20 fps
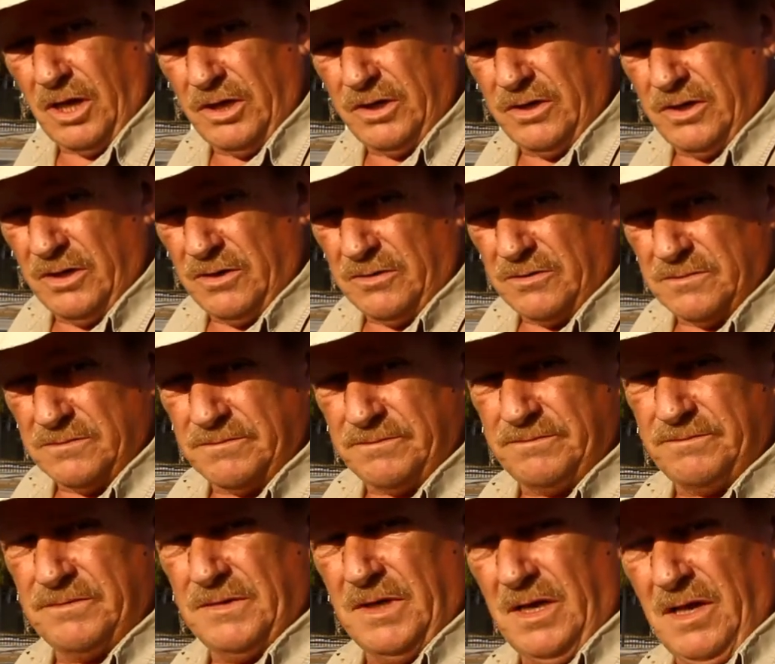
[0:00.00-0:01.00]
unknown.
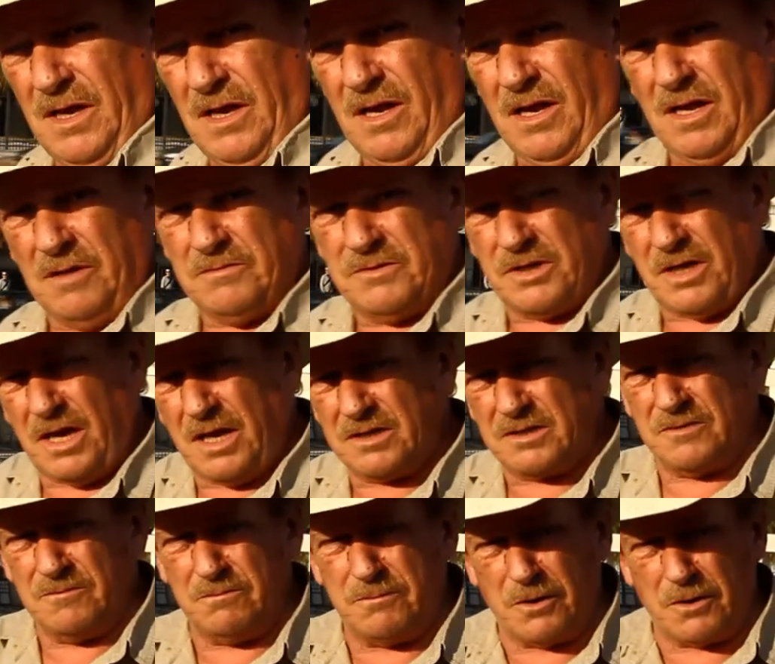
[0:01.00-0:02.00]
I'm
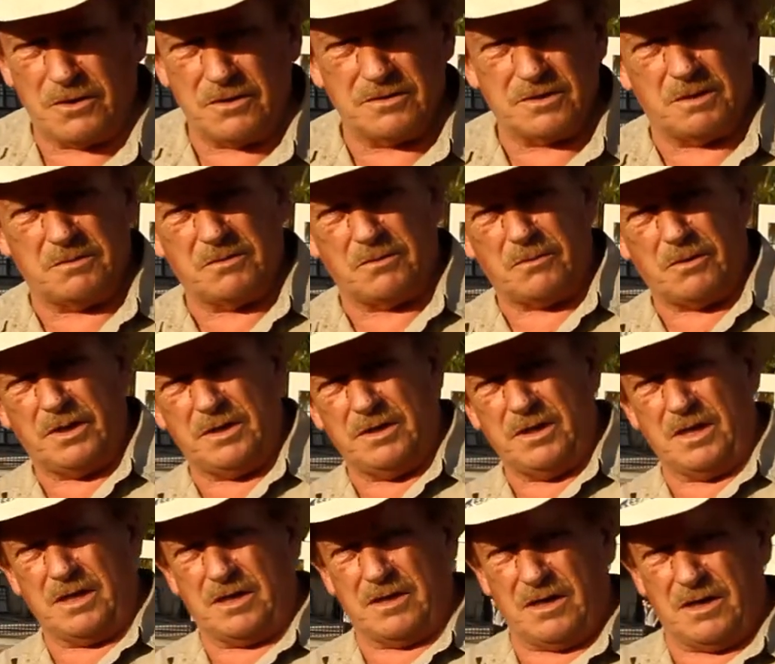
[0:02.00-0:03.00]
Jackson Burns, I'm the
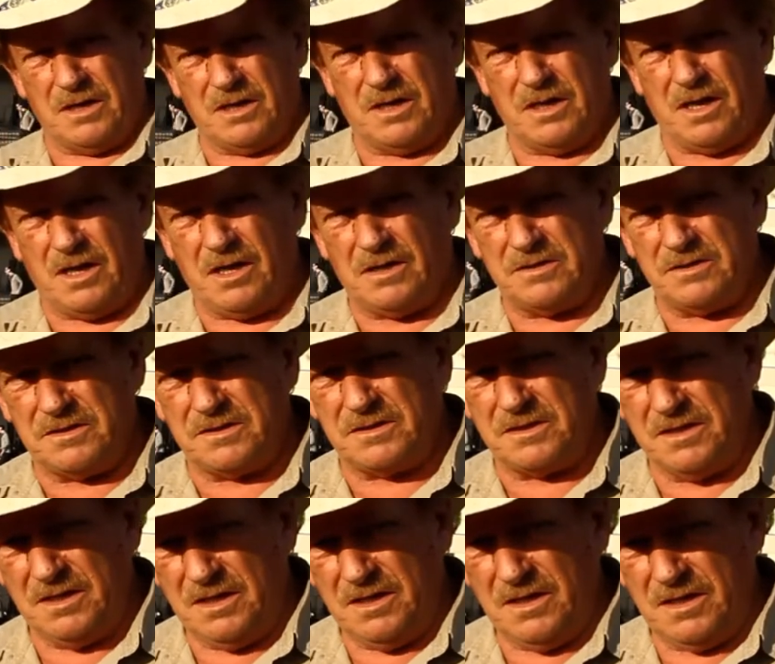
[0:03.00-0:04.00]
redneck archaeologist.
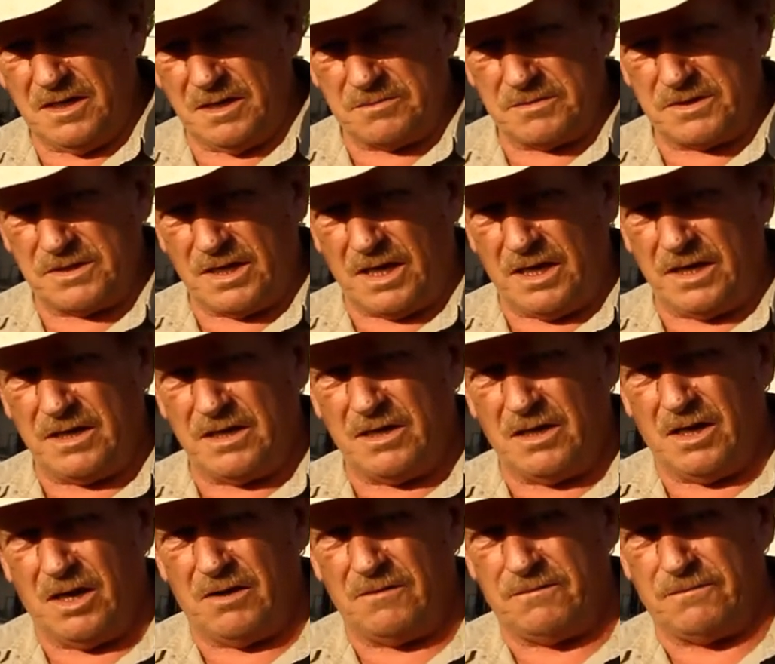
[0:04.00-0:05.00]
I'm signing
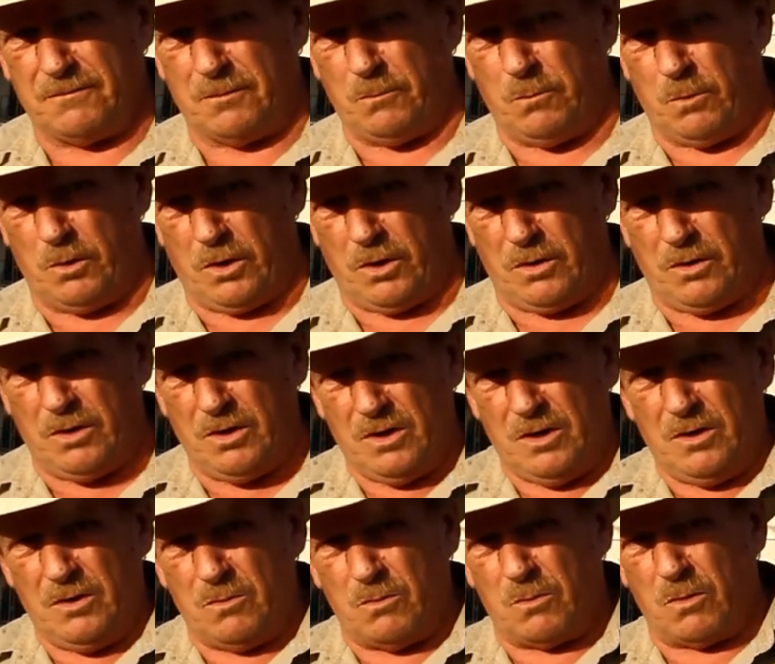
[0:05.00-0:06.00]
off from where
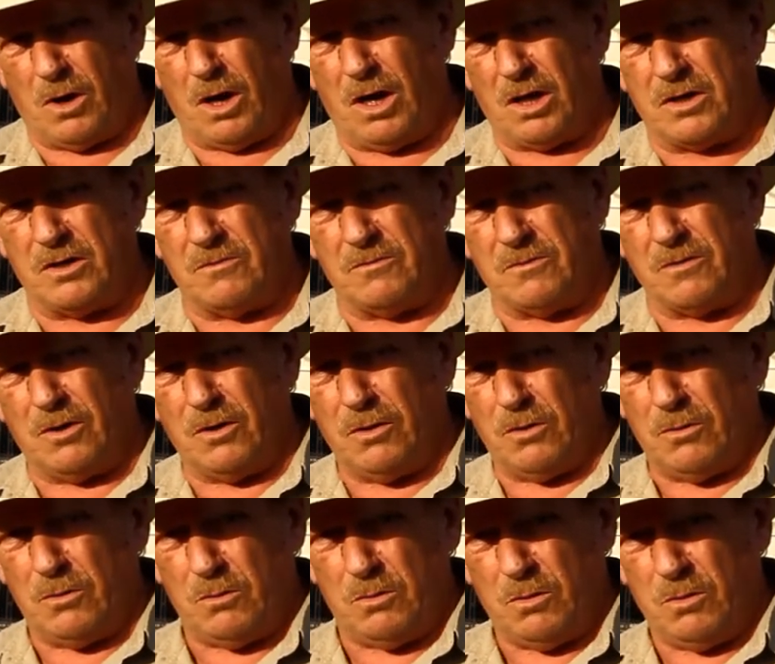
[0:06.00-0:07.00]
rock and
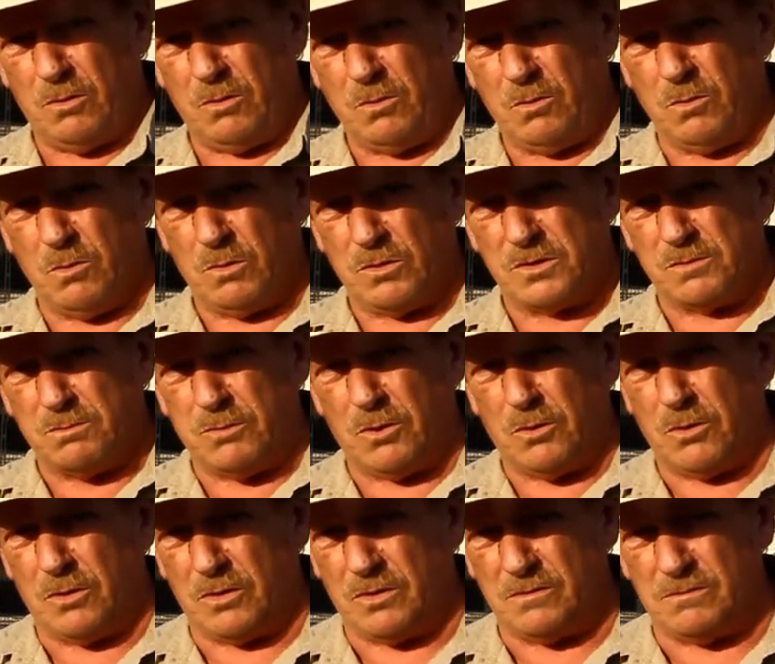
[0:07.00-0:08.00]
roll was
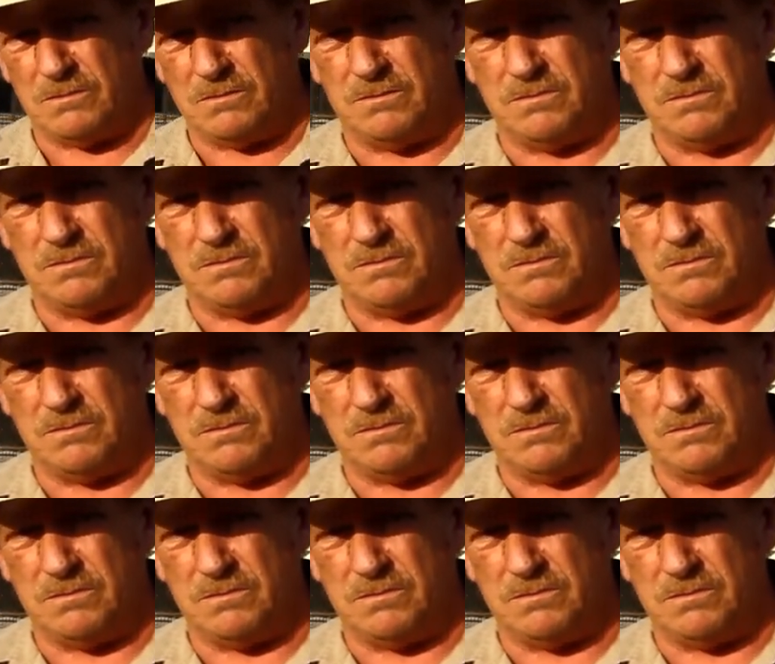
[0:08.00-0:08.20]
born.